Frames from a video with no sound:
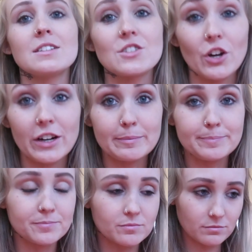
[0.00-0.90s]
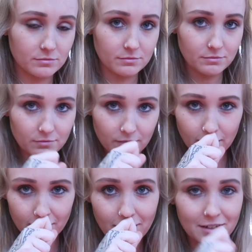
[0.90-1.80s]
Sorry.
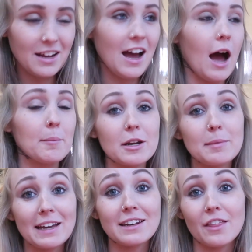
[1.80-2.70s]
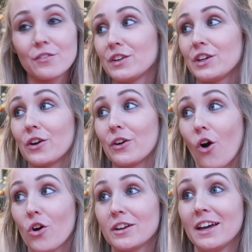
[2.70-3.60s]
I'm gonna make another video
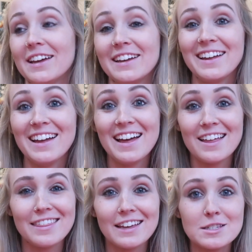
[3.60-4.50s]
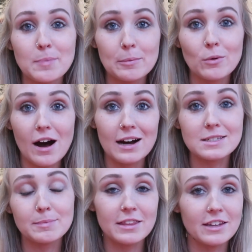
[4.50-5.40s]
on things people
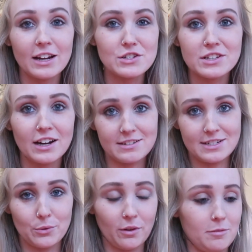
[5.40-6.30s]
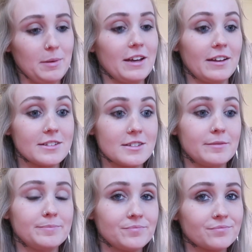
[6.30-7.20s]
ask me that I just can't deal with, because
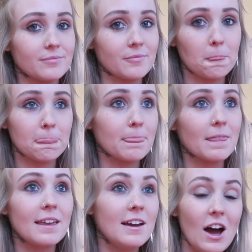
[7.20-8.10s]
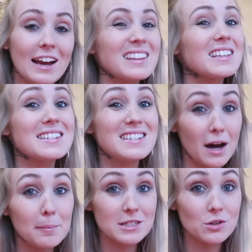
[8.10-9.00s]
I get the
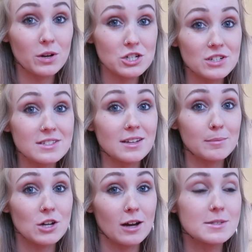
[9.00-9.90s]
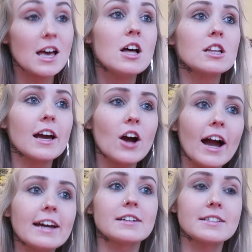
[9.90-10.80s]
dumbest questions sometimes. Like,
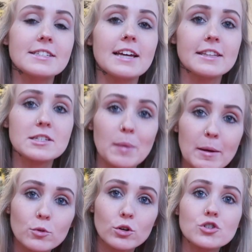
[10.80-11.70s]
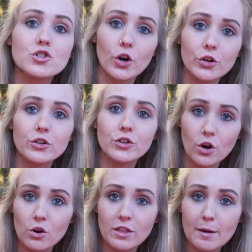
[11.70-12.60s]
I can understand there's people who don't
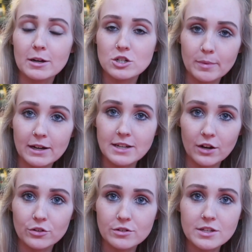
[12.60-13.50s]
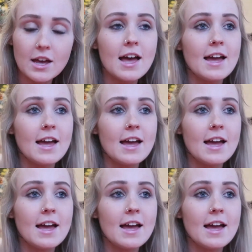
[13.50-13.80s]
know that much about tattoos,